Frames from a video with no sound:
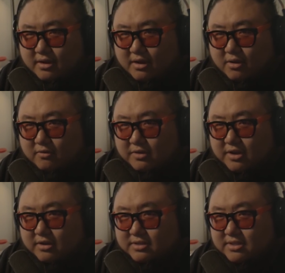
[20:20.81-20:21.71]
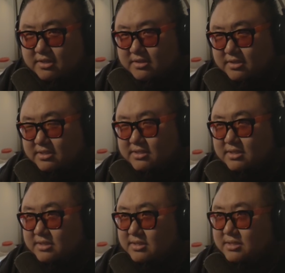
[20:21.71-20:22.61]
Over here, see,
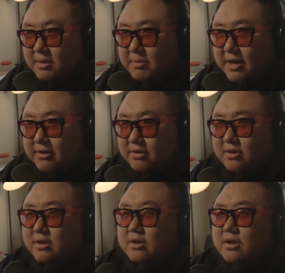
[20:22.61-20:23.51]
it's the same pattern,